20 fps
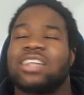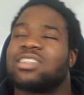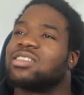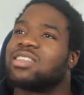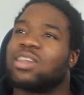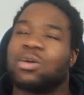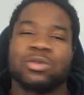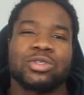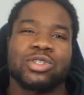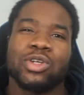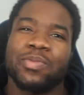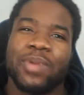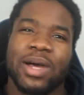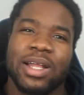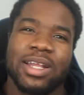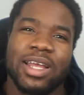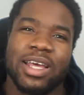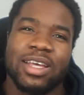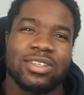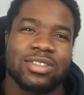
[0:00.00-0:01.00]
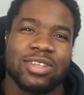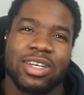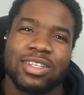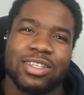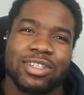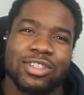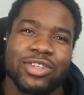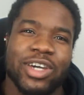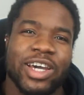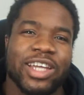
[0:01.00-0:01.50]
There was no ballet, so I
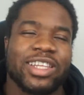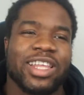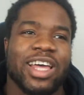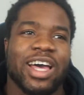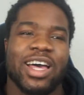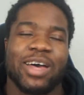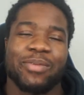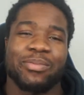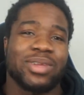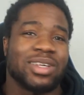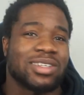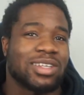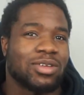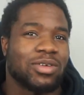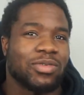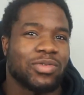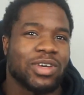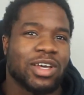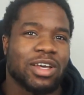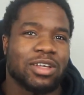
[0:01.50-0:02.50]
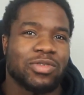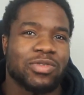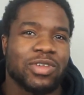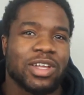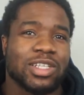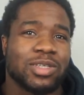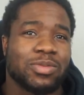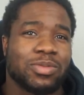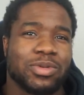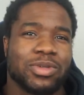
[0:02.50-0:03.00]
didn't try that. And plus I don't think I was
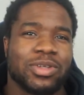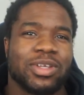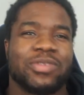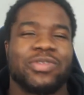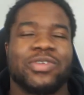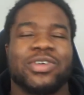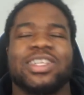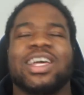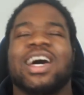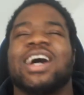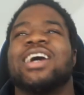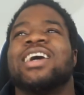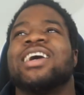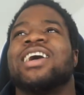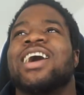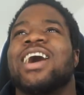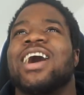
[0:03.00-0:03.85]
flexible for that.